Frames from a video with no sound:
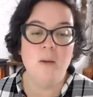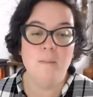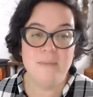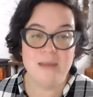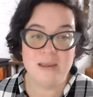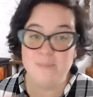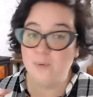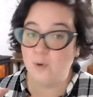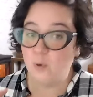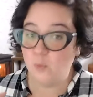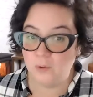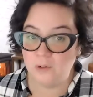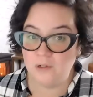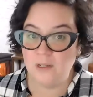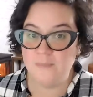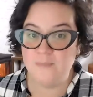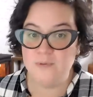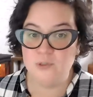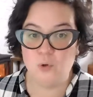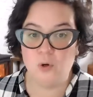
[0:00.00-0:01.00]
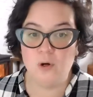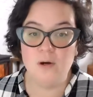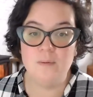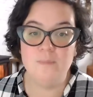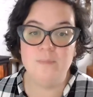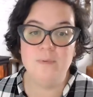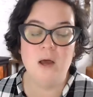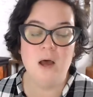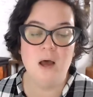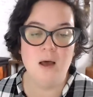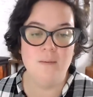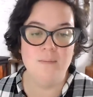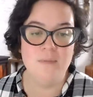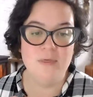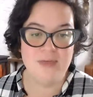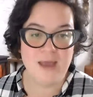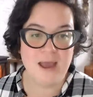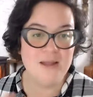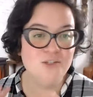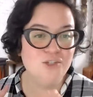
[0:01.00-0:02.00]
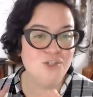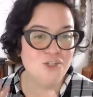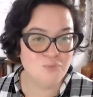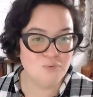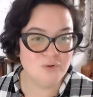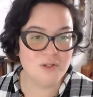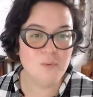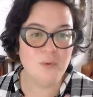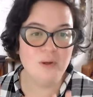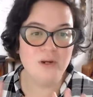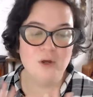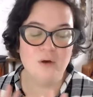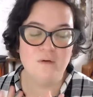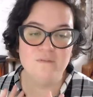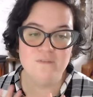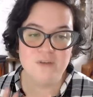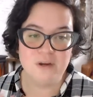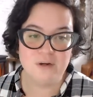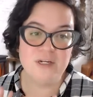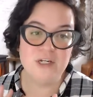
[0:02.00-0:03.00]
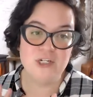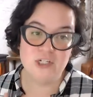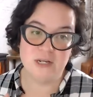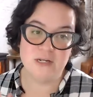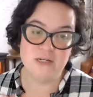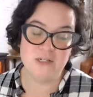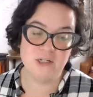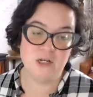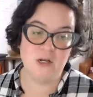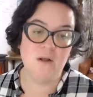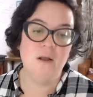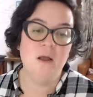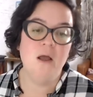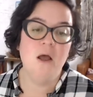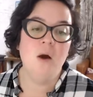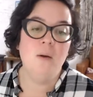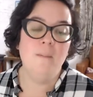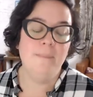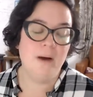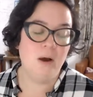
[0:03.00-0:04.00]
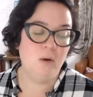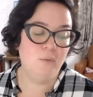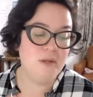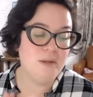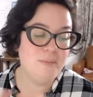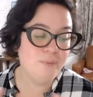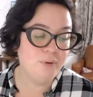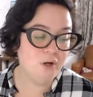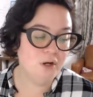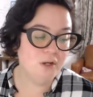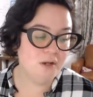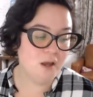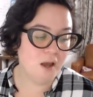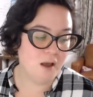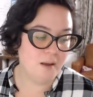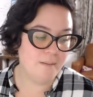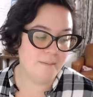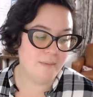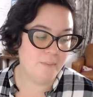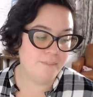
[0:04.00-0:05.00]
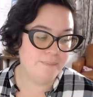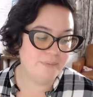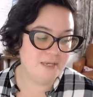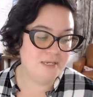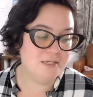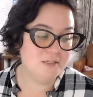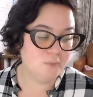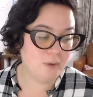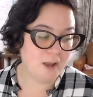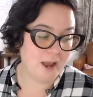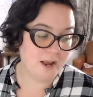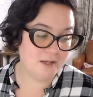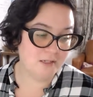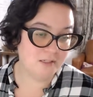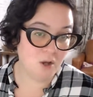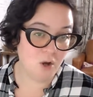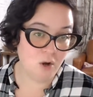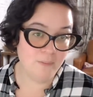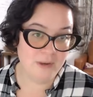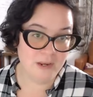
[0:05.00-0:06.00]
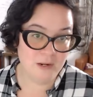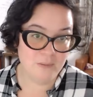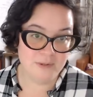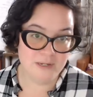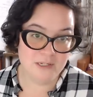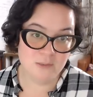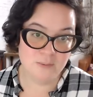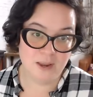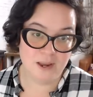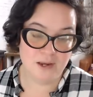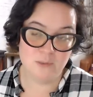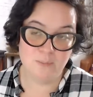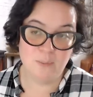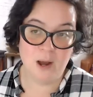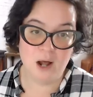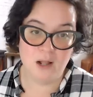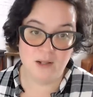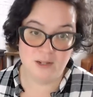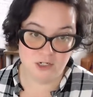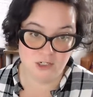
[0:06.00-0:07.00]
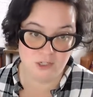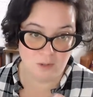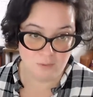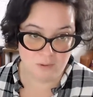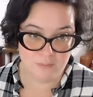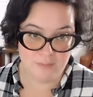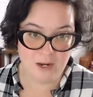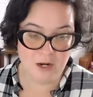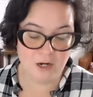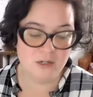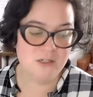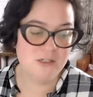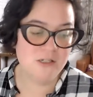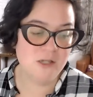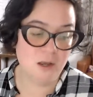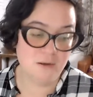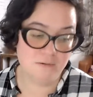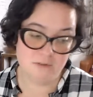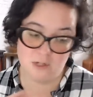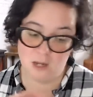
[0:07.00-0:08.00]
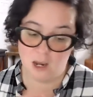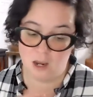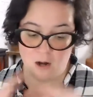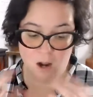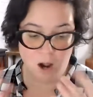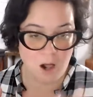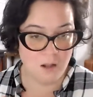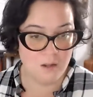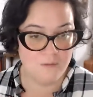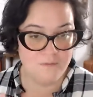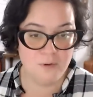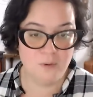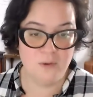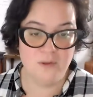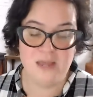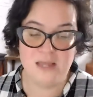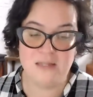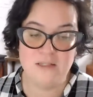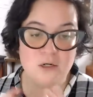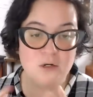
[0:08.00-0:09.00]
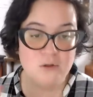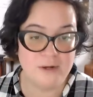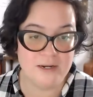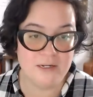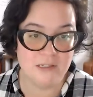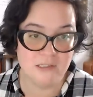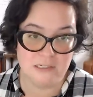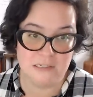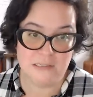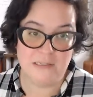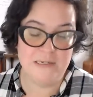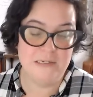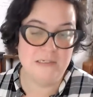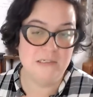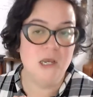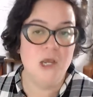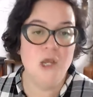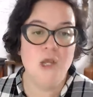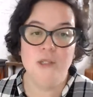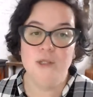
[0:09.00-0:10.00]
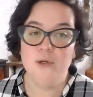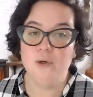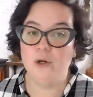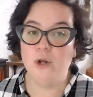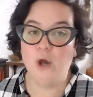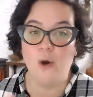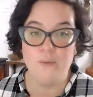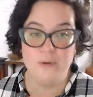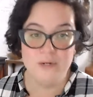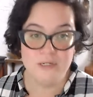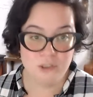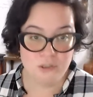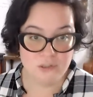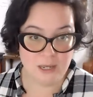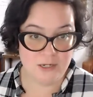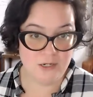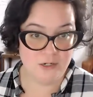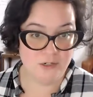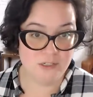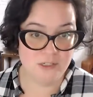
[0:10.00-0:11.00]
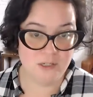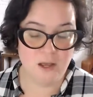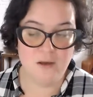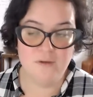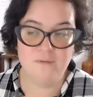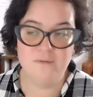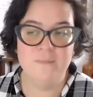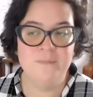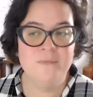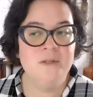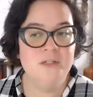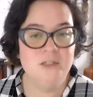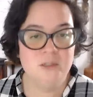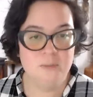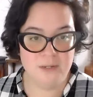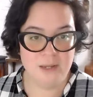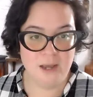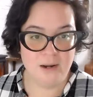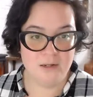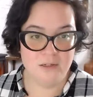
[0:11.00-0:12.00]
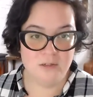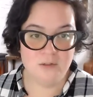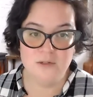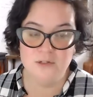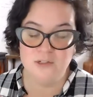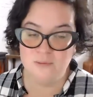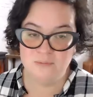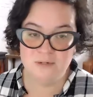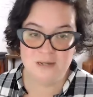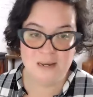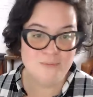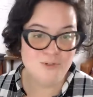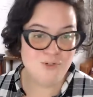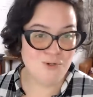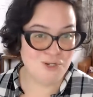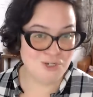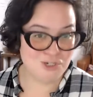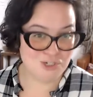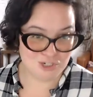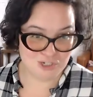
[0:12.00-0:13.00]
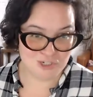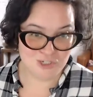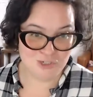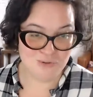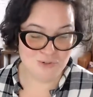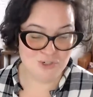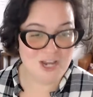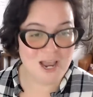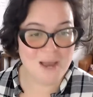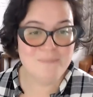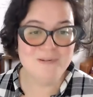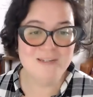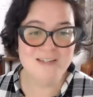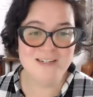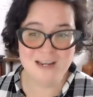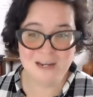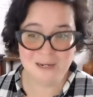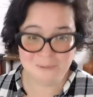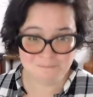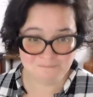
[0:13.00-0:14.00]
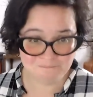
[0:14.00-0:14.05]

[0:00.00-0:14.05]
maple will absorb that. So you really want to go very gentle. But we put beeswax, homemade beeswax polish that we make ourselves on all of the wood. That's a great sealant. You can always do that yourself. To be honest with you, sometimes you can just do chapstick,